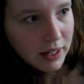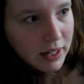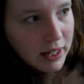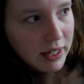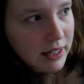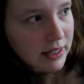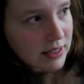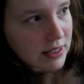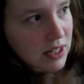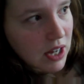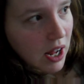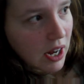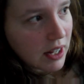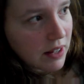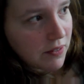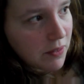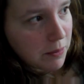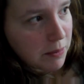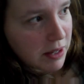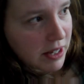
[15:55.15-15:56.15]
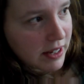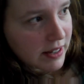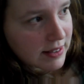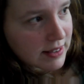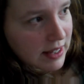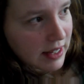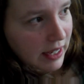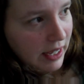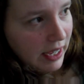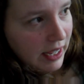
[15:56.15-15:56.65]
And it's not even because
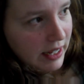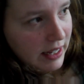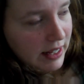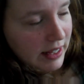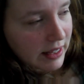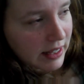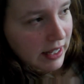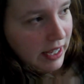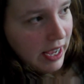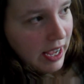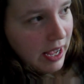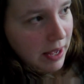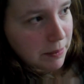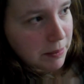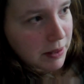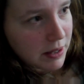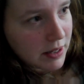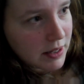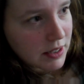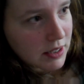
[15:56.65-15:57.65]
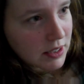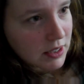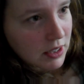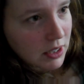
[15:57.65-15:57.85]
like anything happened